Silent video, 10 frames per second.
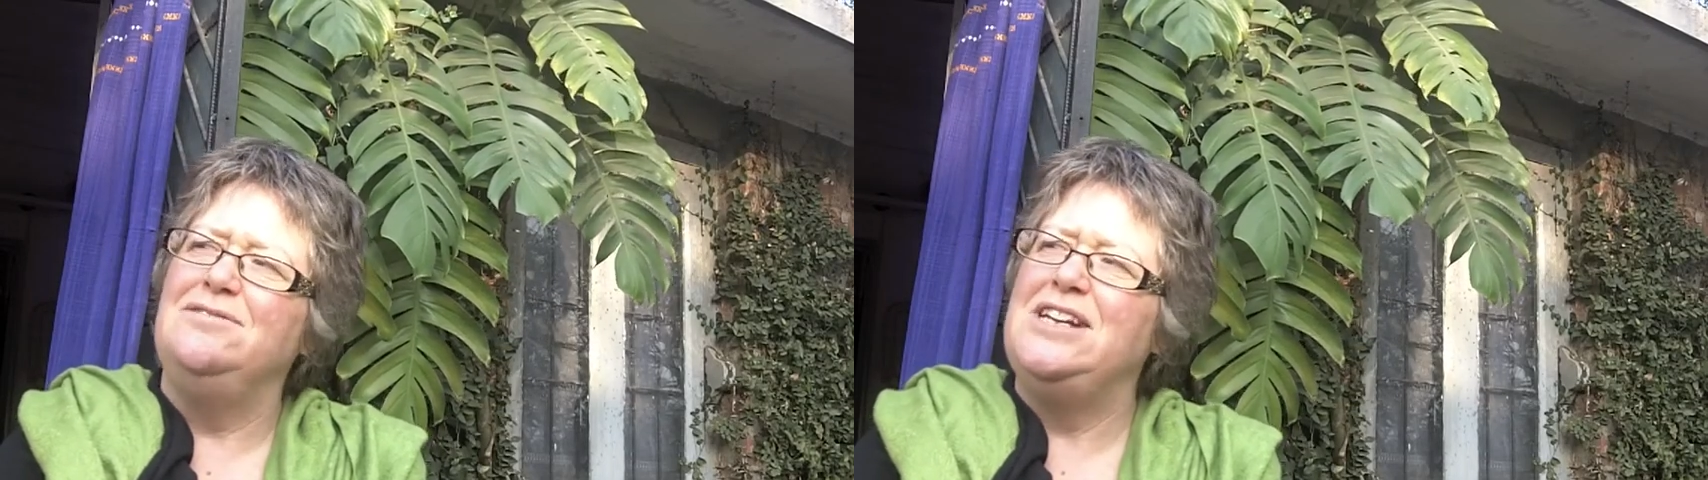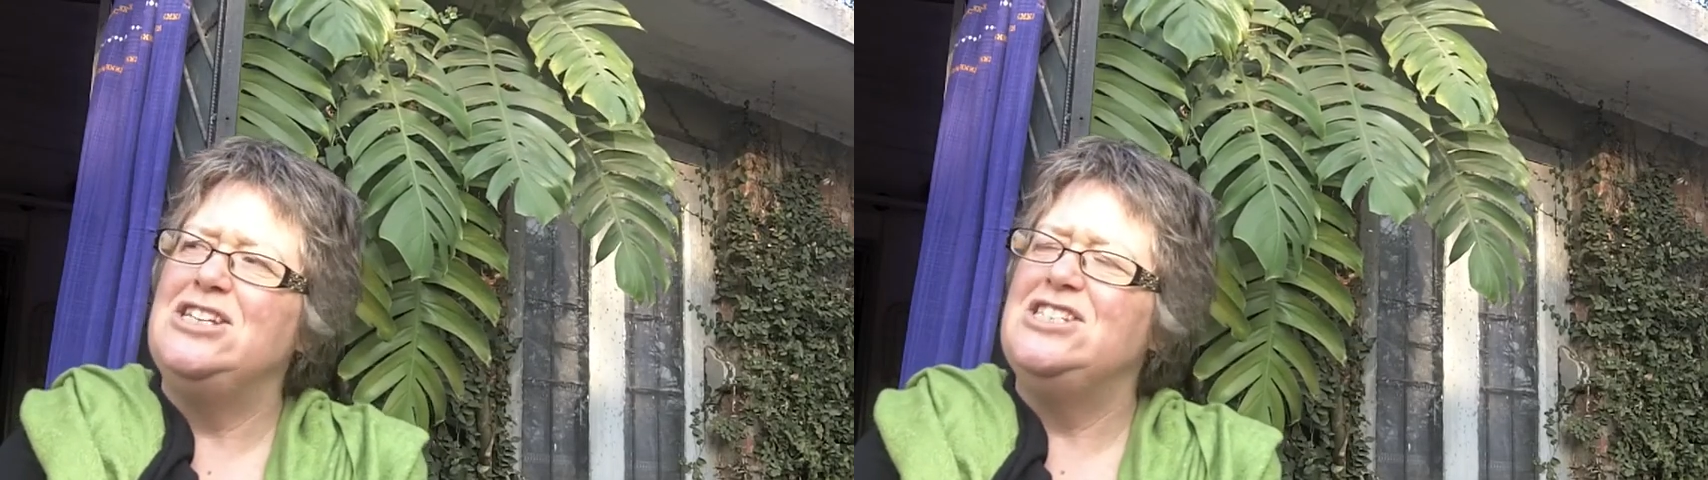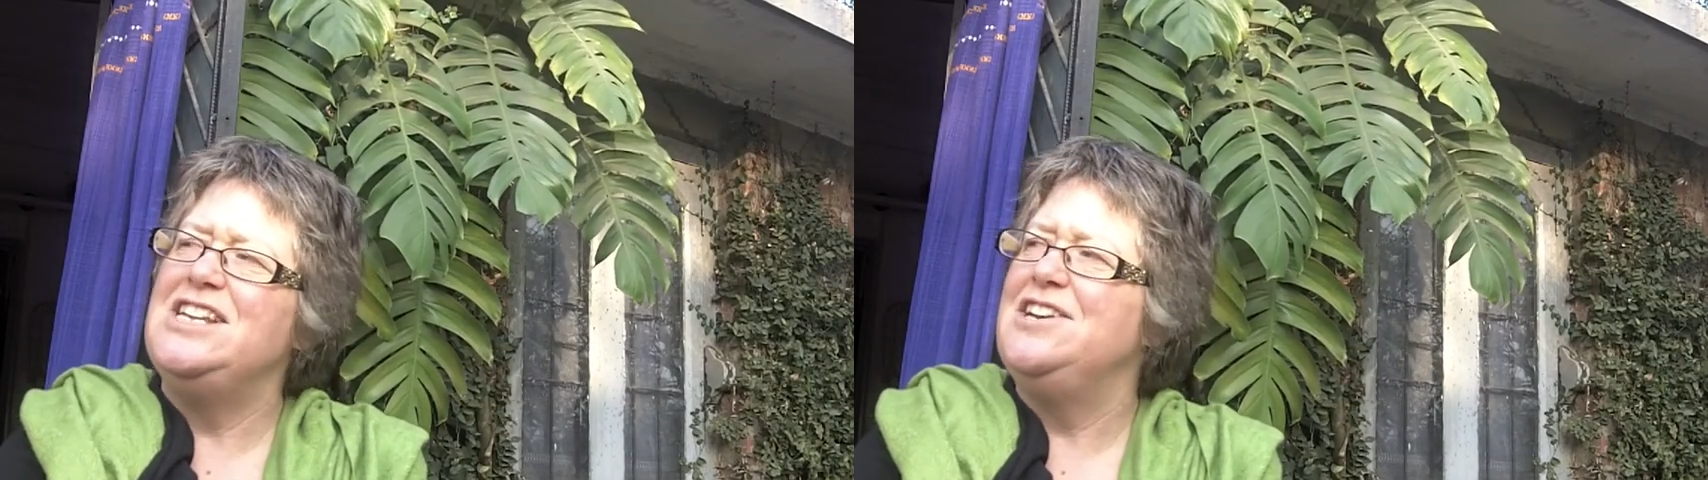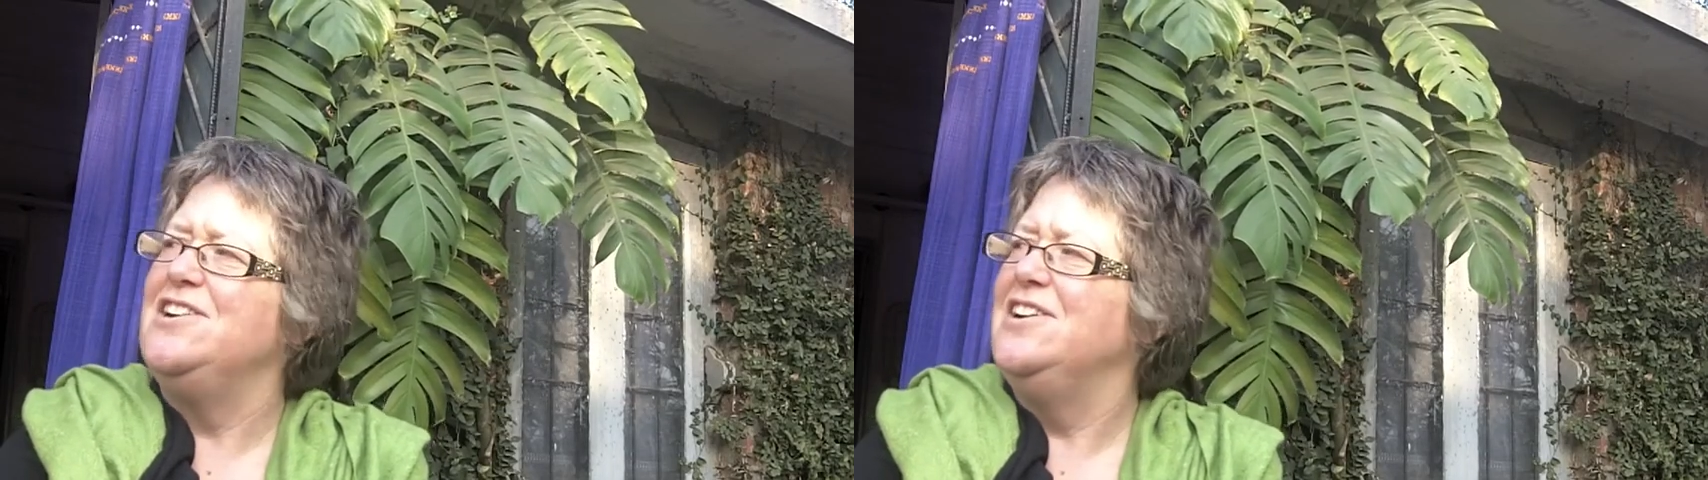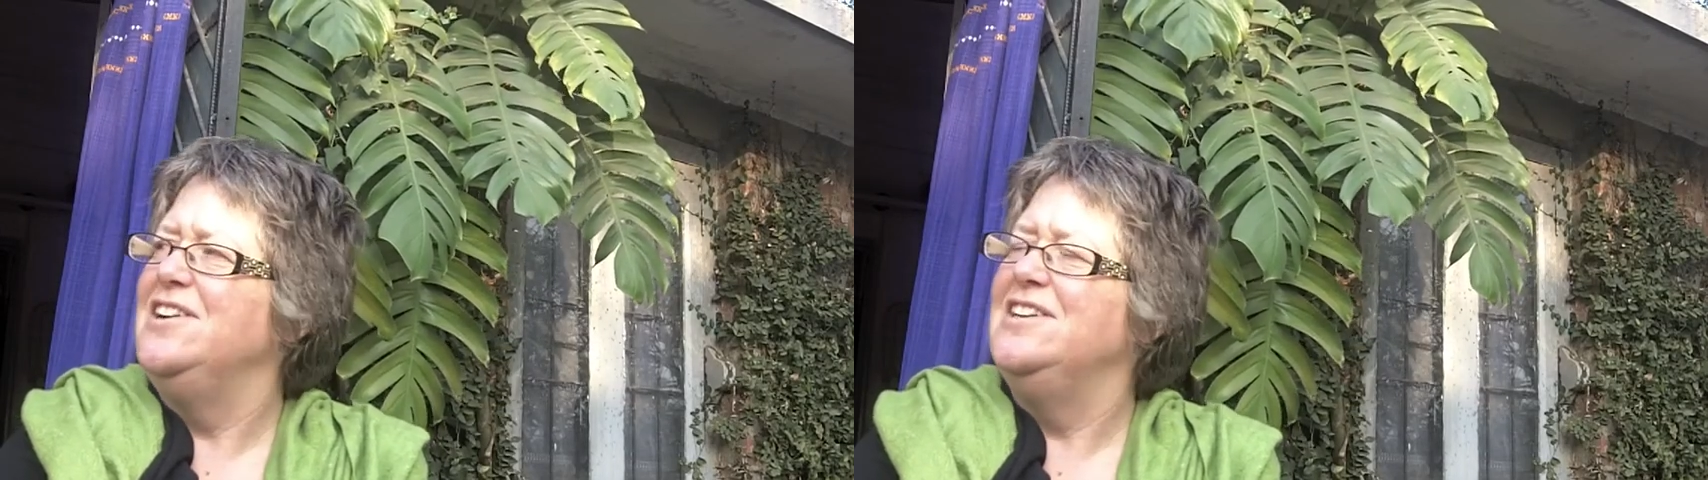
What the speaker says: reconsider,